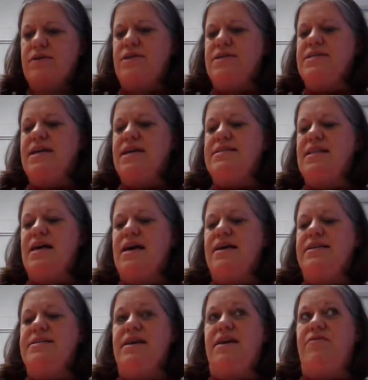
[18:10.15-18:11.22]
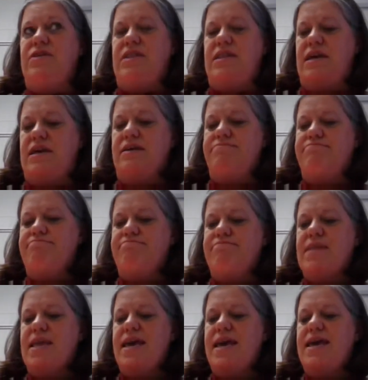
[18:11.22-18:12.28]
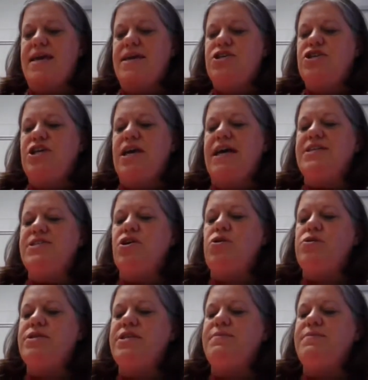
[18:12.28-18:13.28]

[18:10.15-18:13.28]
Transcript: This next line is everything. She had told